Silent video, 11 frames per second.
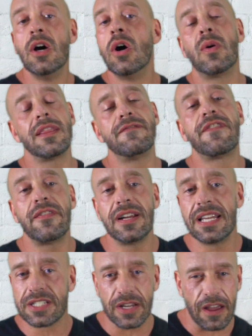or at the very
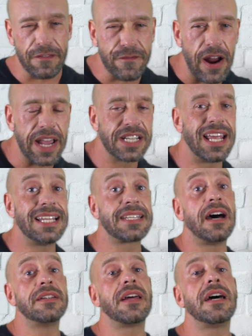least like a fraction as
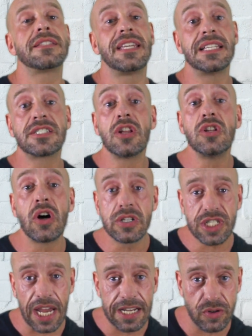unhealthy as the long
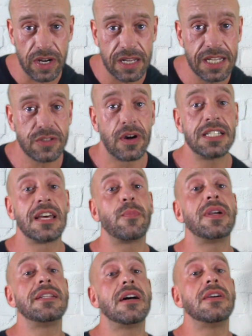chain triglycerides that
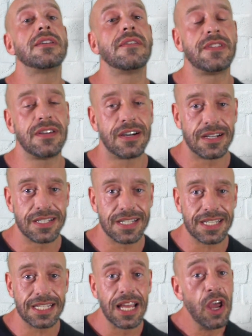we know gives you heart
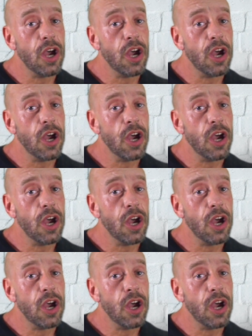disease.